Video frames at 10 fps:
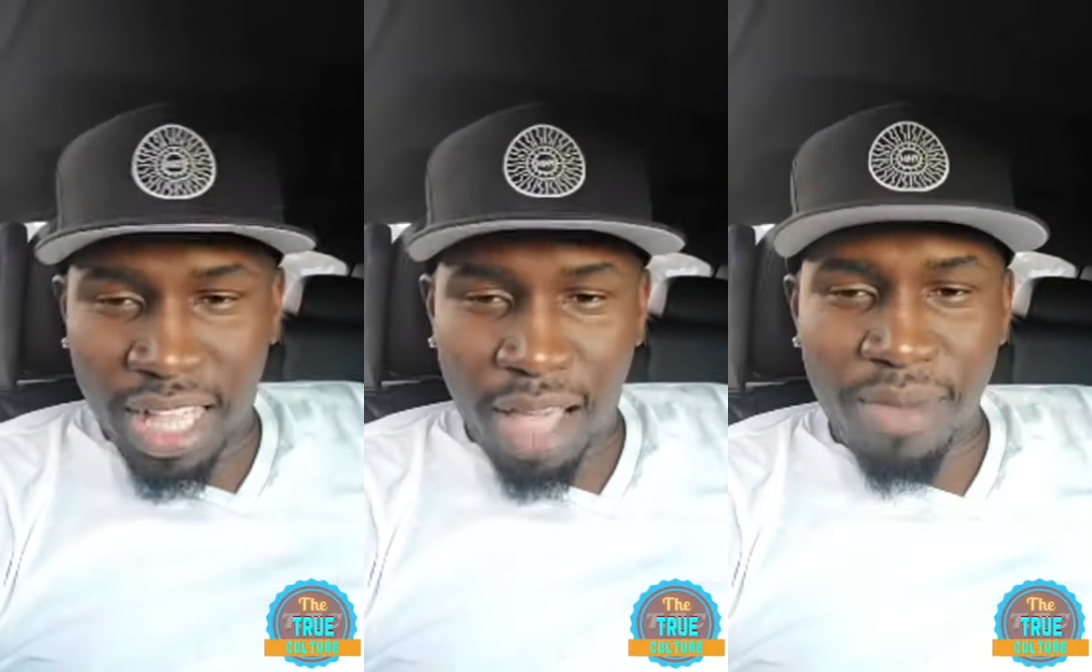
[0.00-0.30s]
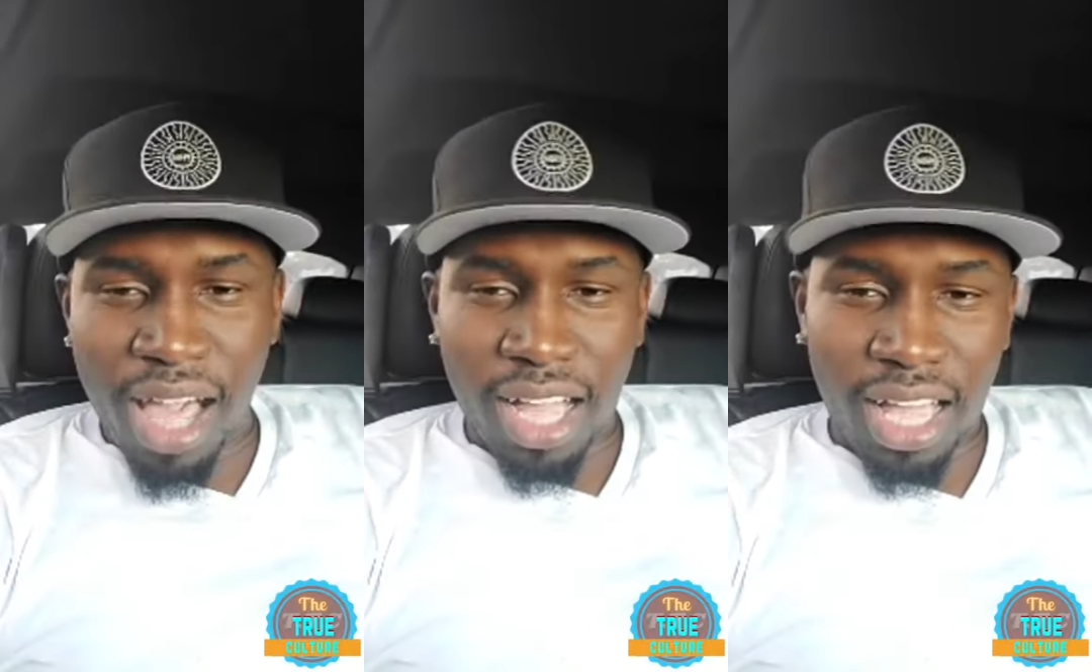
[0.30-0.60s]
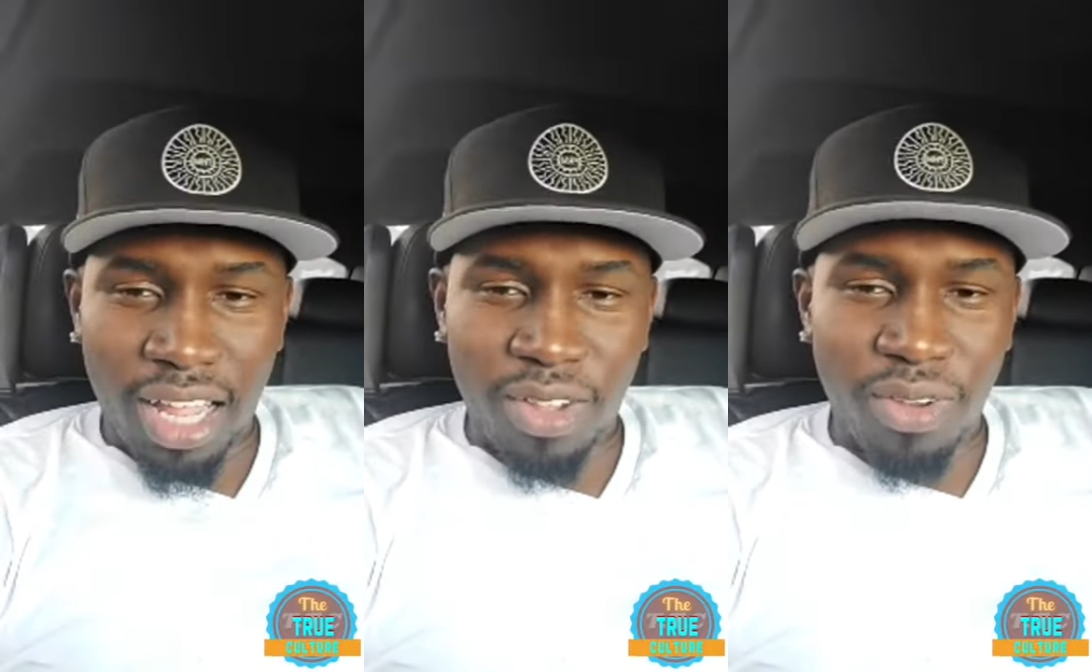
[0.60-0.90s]

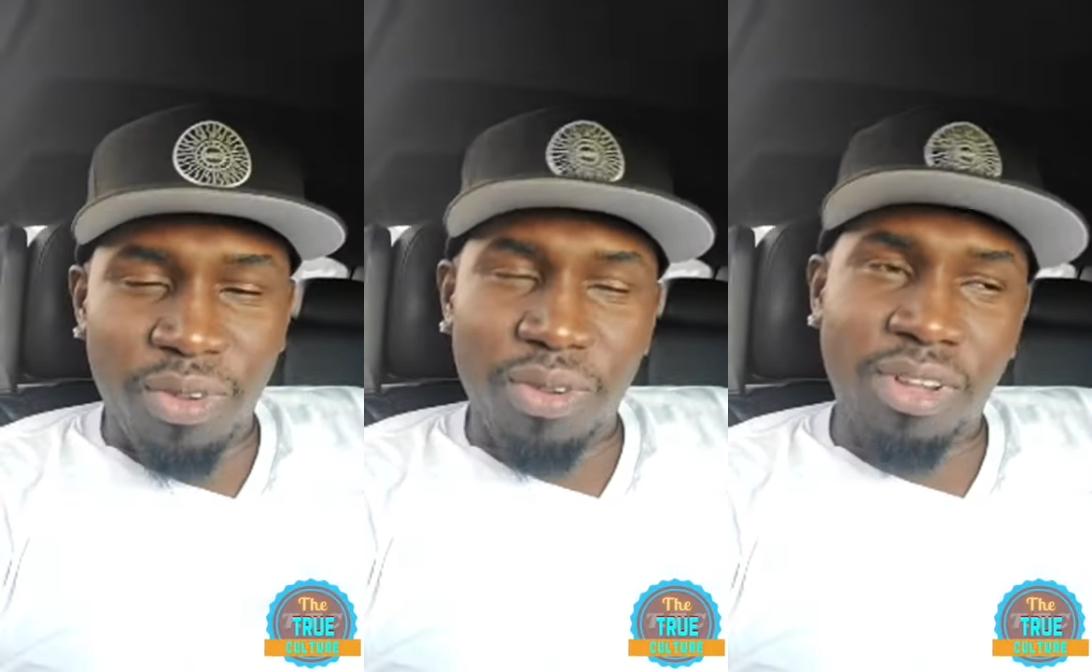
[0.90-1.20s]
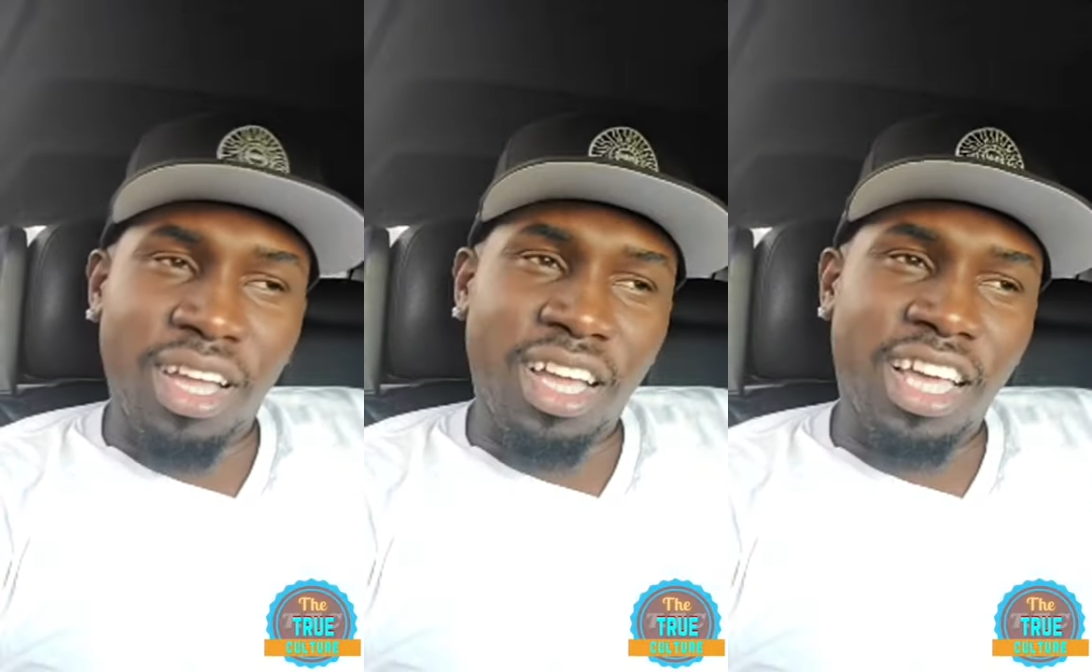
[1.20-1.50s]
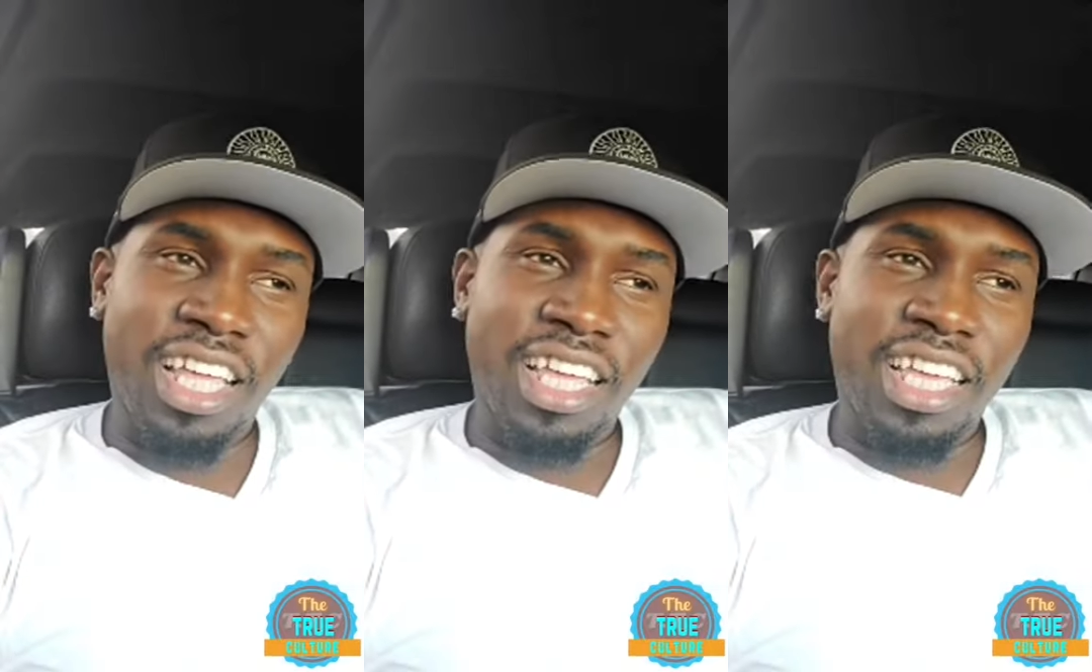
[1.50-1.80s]
Kabaka now.
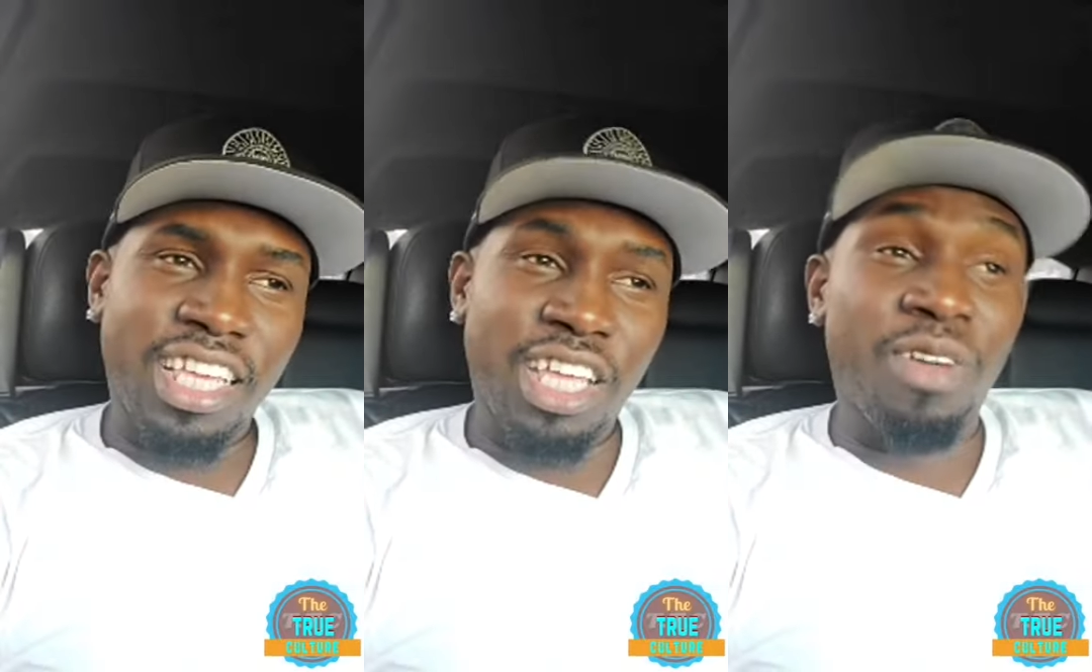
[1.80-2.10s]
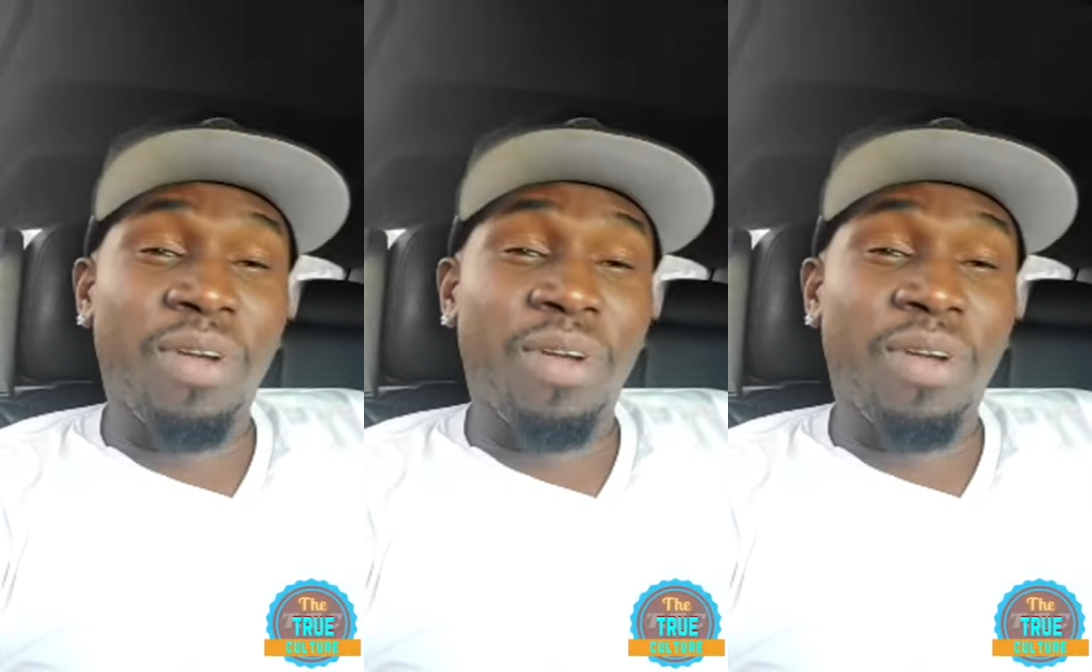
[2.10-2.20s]
You know where